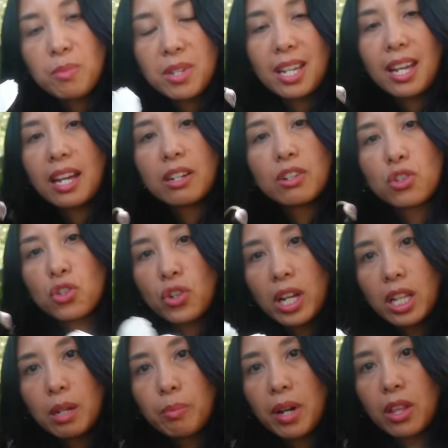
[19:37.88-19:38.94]
to get in
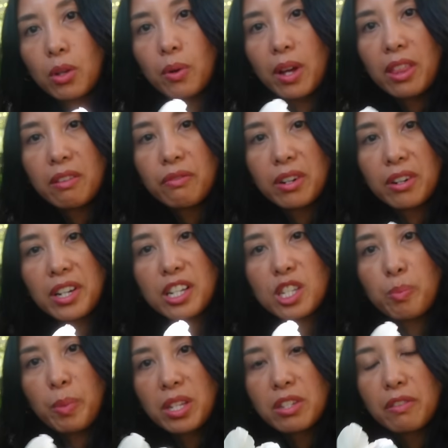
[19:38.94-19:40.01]
Australia, by the way. They're very
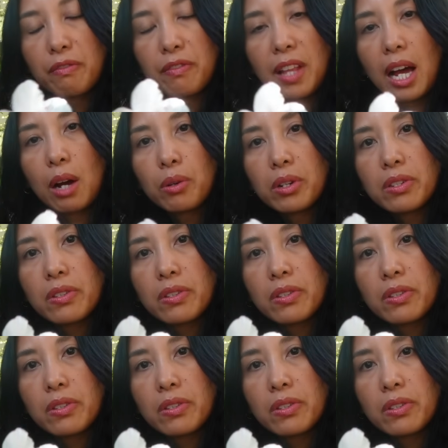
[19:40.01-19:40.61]
expensive flowers.